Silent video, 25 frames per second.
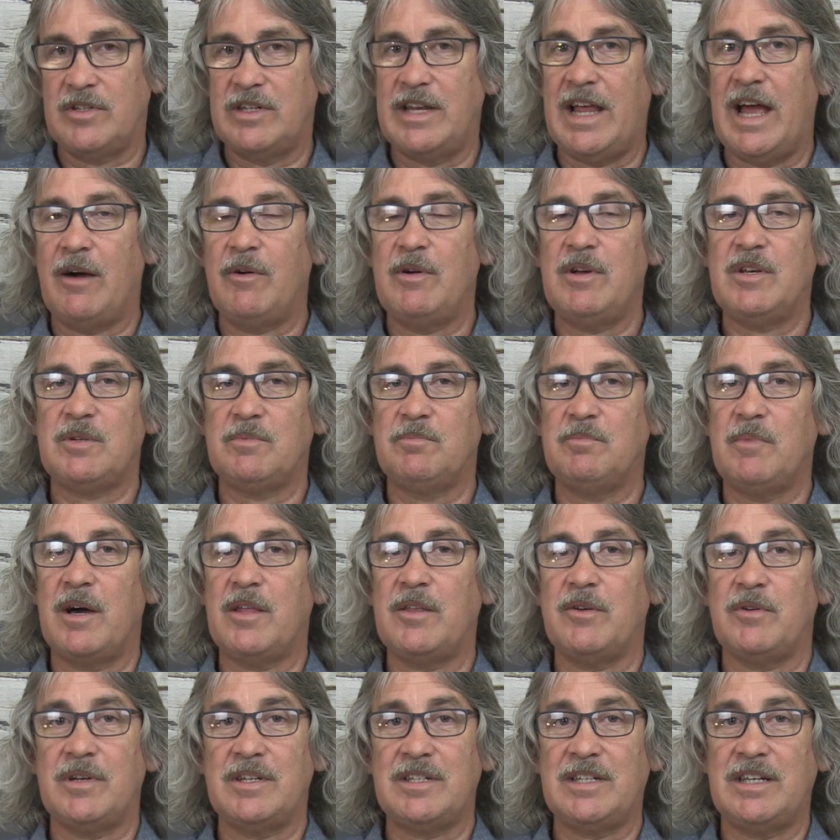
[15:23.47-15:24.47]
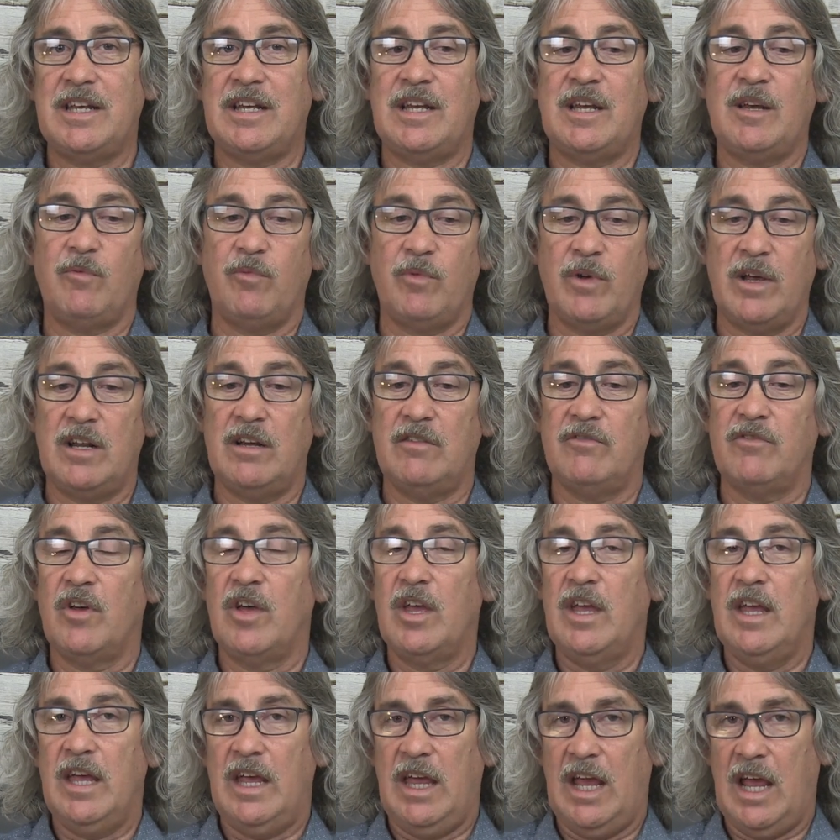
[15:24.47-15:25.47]
Now his mother is getting rid of
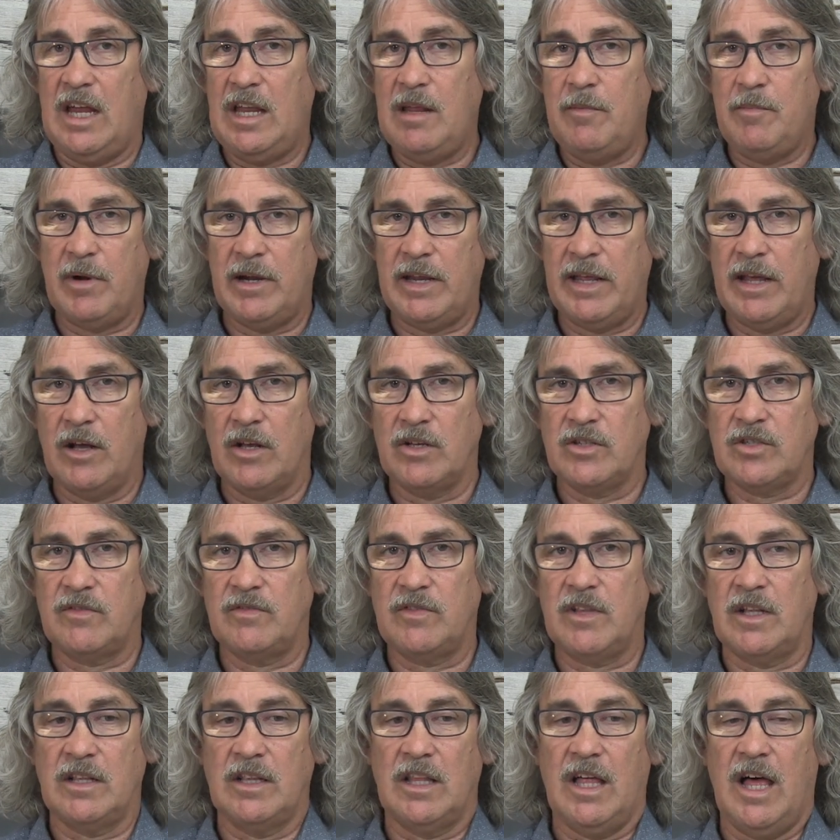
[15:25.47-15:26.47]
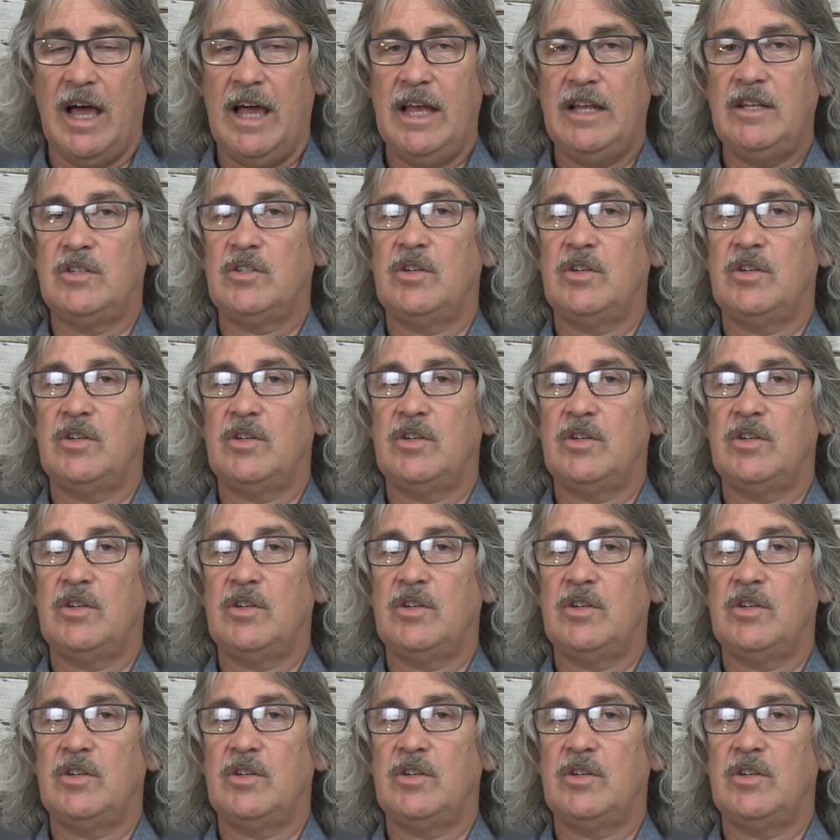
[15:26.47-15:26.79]
anybody else of the line